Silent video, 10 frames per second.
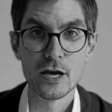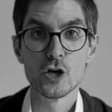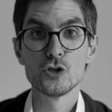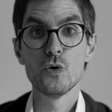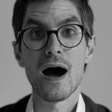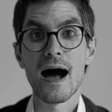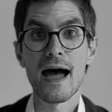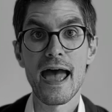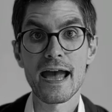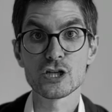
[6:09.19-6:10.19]
You are
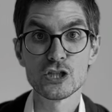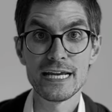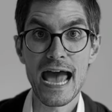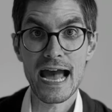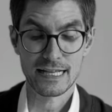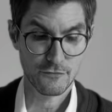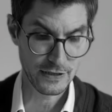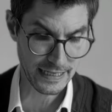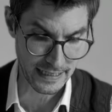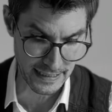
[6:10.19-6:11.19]
actually
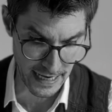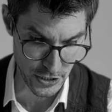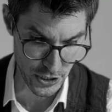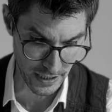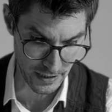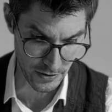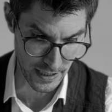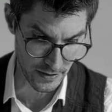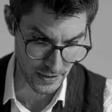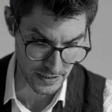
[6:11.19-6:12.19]
actively engaging
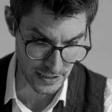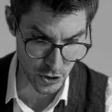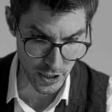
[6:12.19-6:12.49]
in this. It's not